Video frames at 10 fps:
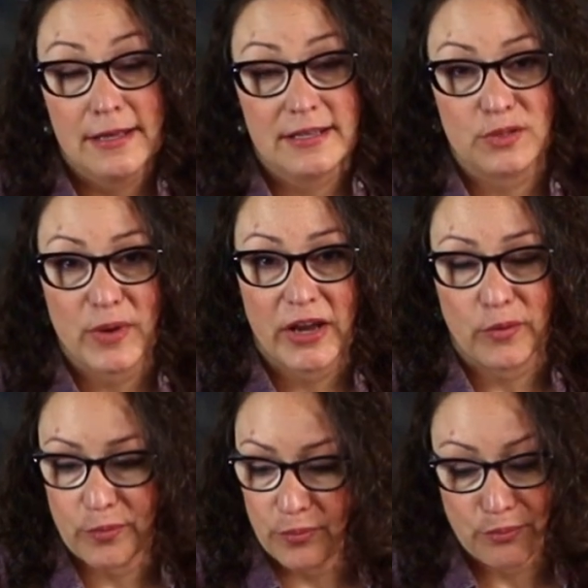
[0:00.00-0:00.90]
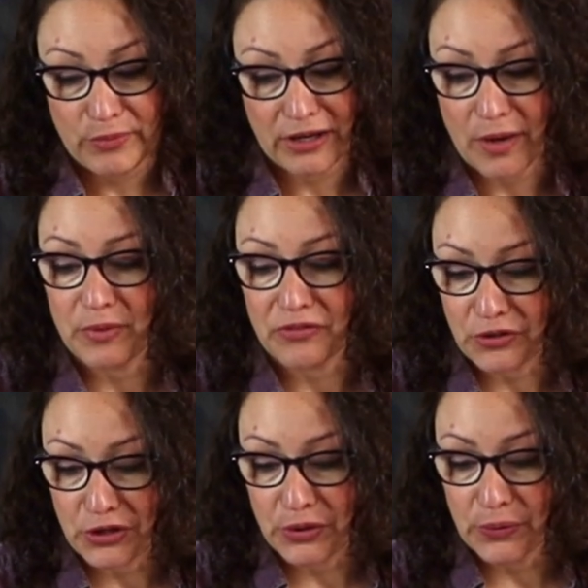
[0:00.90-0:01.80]
this may or may not be
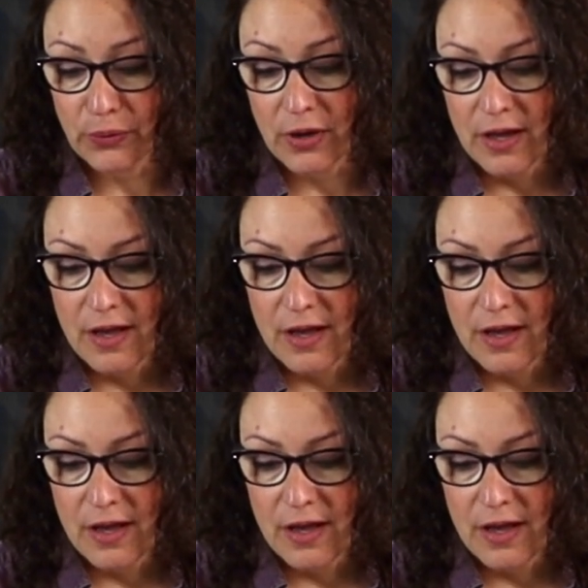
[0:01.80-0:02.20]
for you.